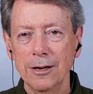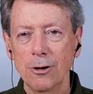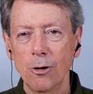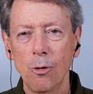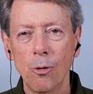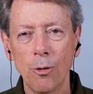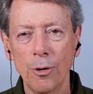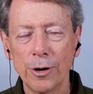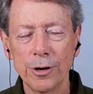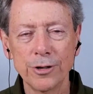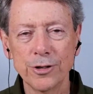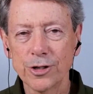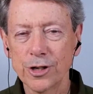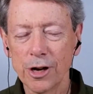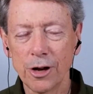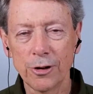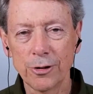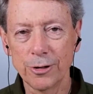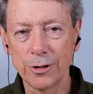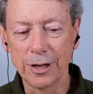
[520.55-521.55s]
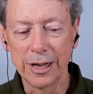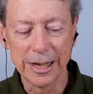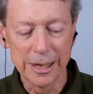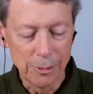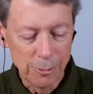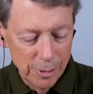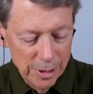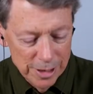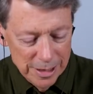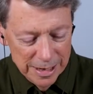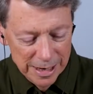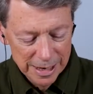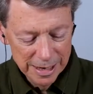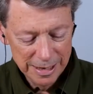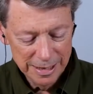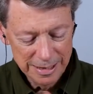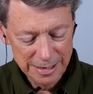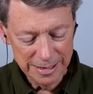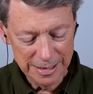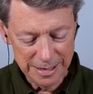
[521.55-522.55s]
orange colored liquid
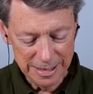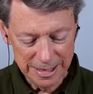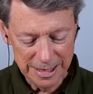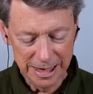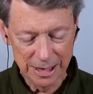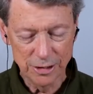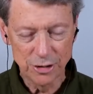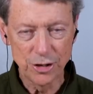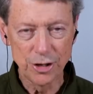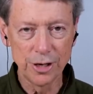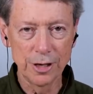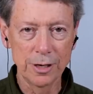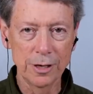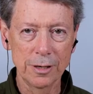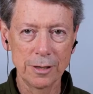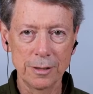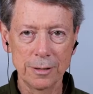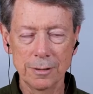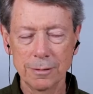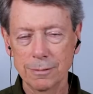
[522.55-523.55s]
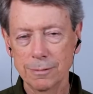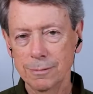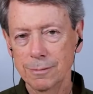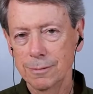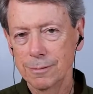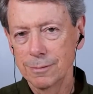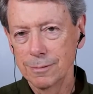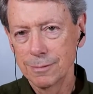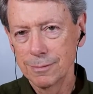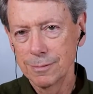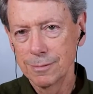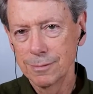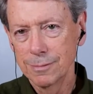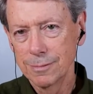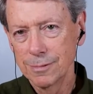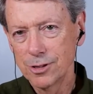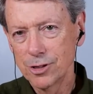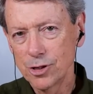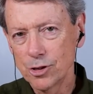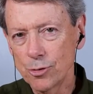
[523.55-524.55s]
tension,
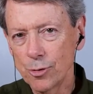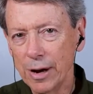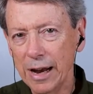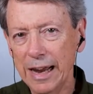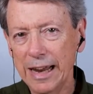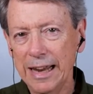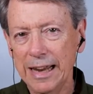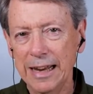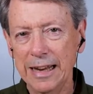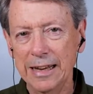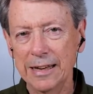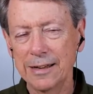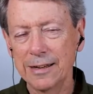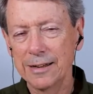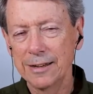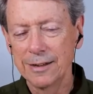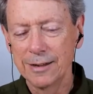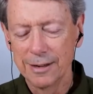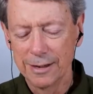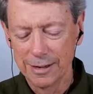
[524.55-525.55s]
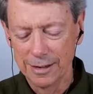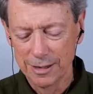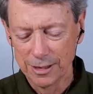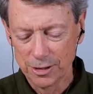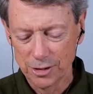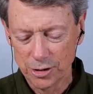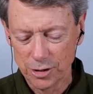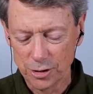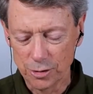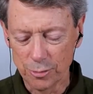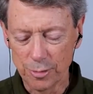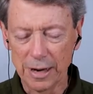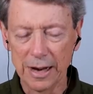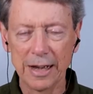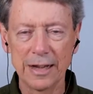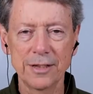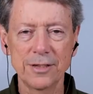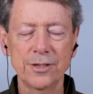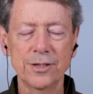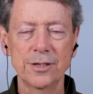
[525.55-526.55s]
strain,
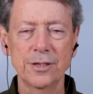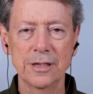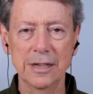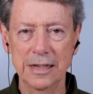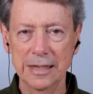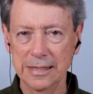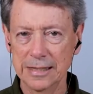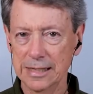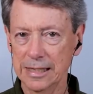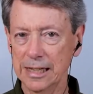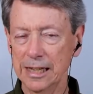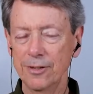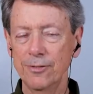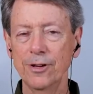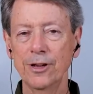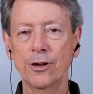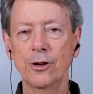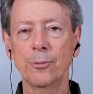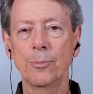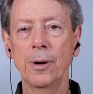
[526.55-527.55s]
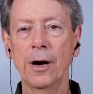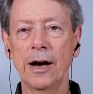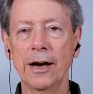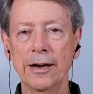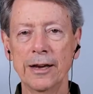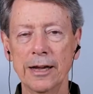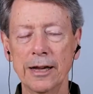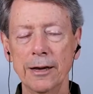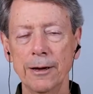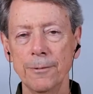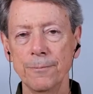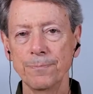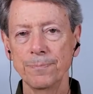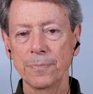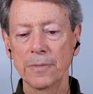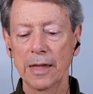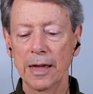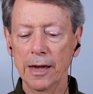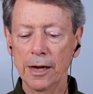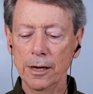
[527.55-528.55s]
stress is leaving your body
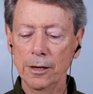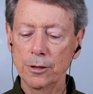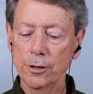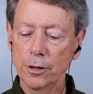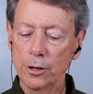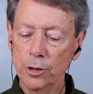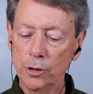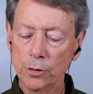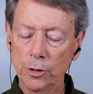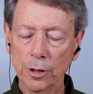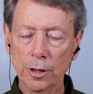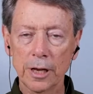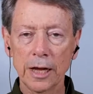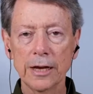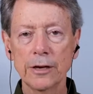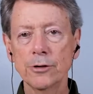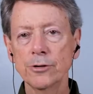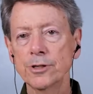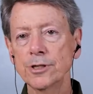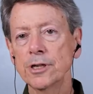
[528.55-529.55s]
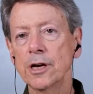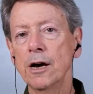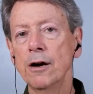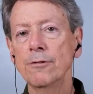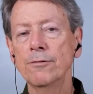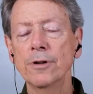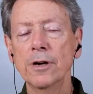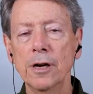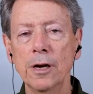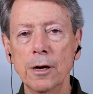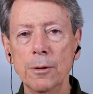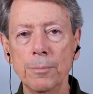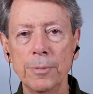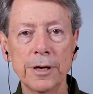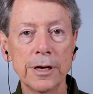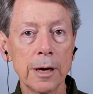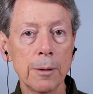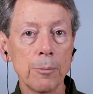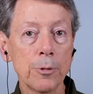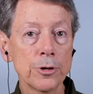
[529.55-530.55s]
and you can let yourself
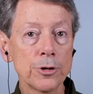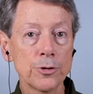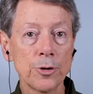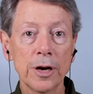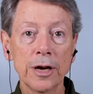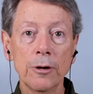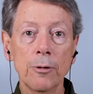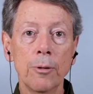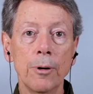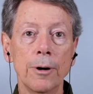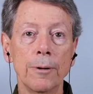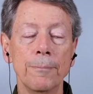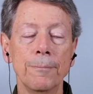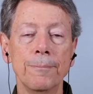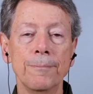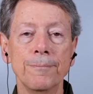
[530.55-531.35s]
become more tranquil.